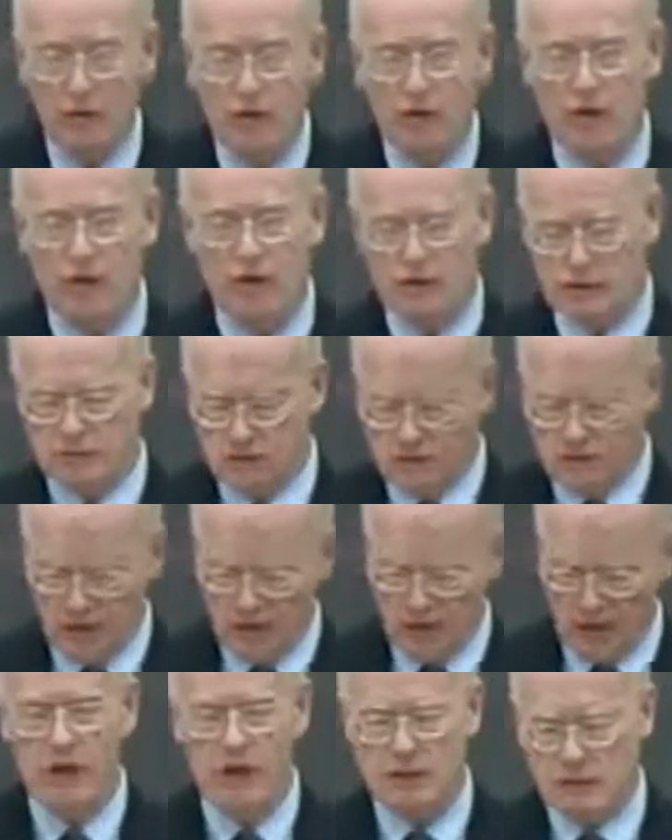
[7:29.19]
to
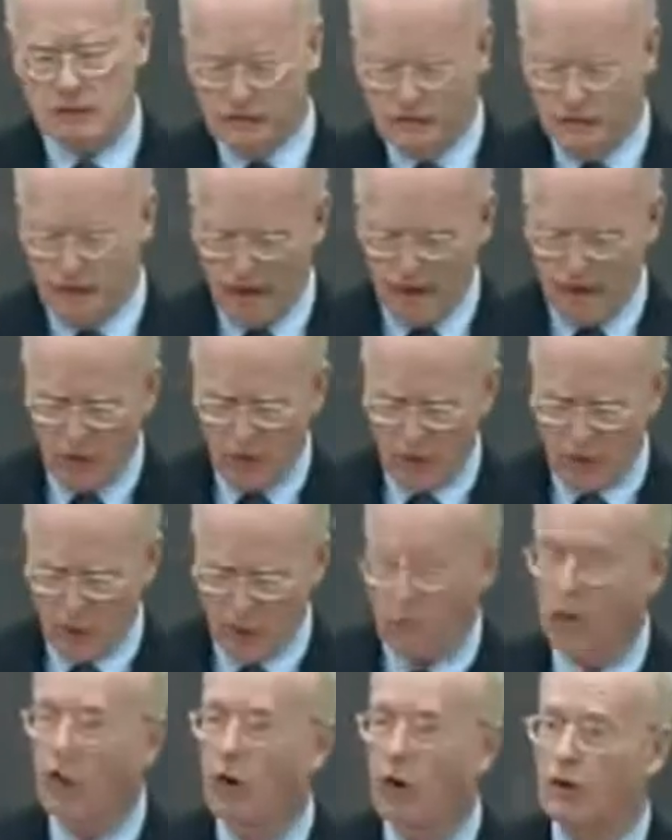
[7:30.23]
justify a
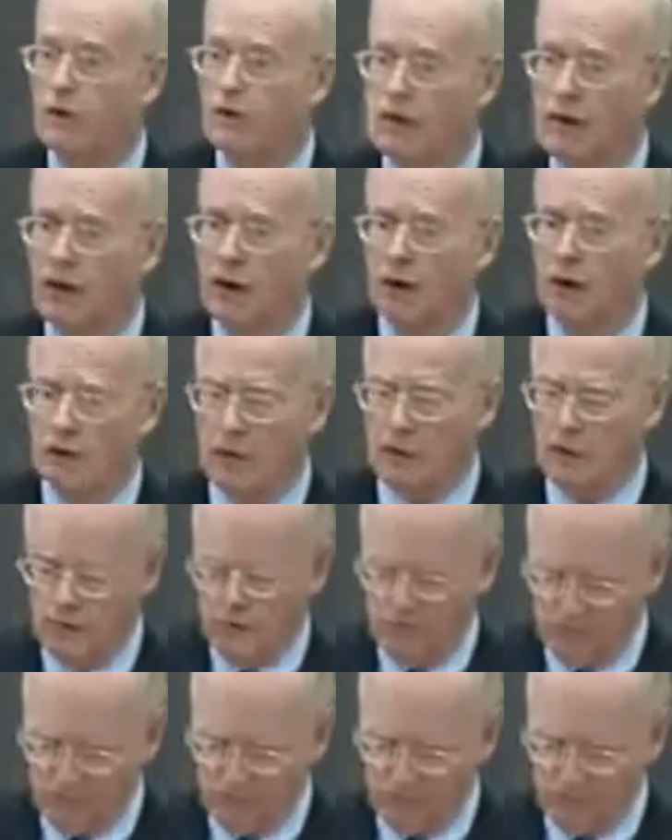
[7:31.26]
war on terror,